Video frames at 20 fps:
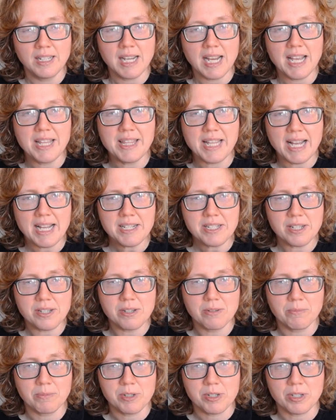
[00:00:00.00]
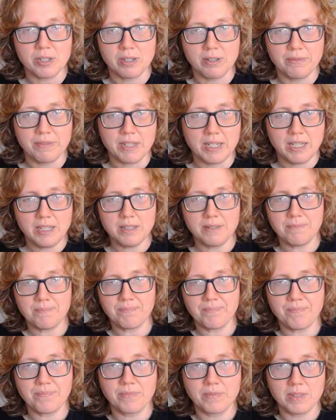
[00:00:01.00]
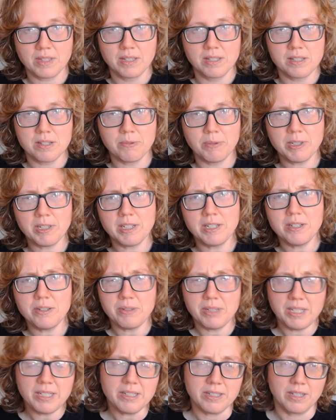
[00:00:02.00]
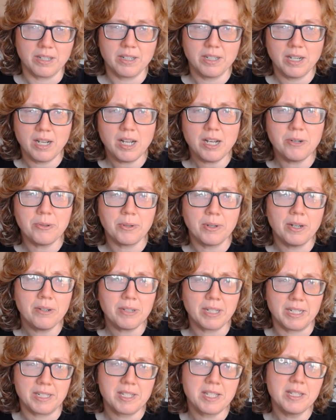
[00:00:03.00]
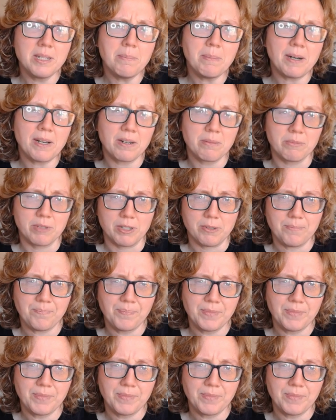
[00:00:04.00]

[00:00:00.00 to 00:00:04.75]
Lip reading: And that doesn't resolve yet. So what can I do here? Oh, okay, it's in the bottom row.